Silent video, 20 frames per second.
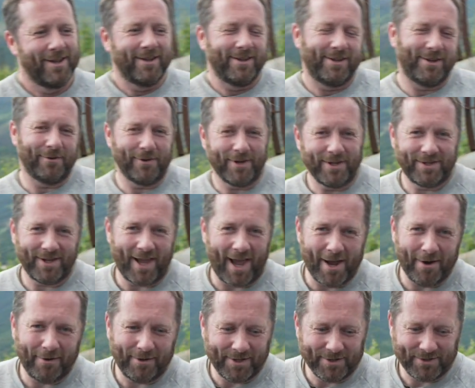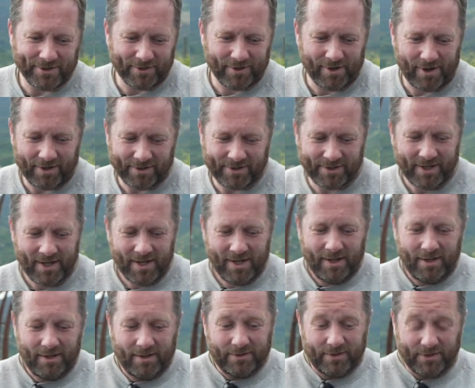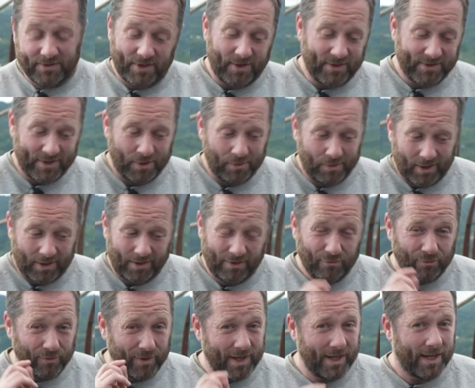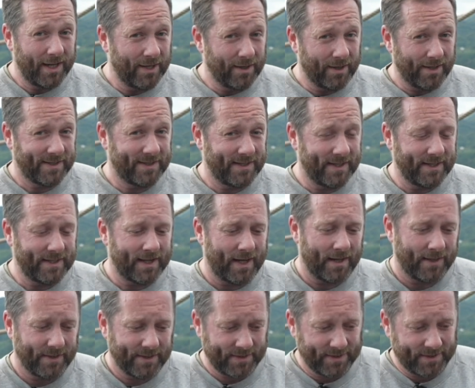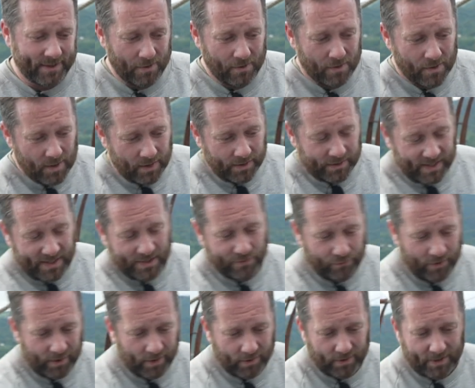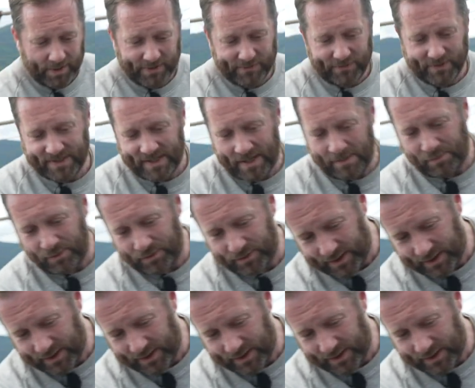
you're into Audis or not. There's also a lot of really nice details. So these rear lights, for example,